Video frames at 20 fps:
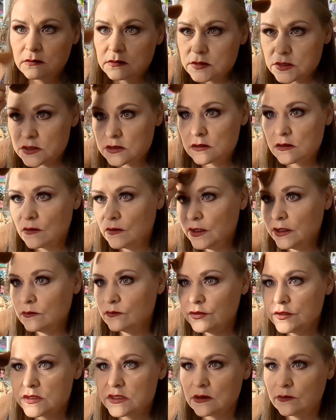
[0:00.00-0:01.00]
Just go ahead
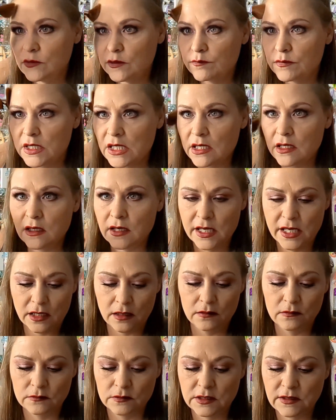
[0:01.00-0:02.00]
and put some up there. Add a
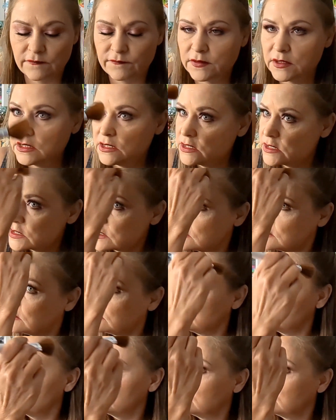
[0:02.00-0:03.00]
little definition.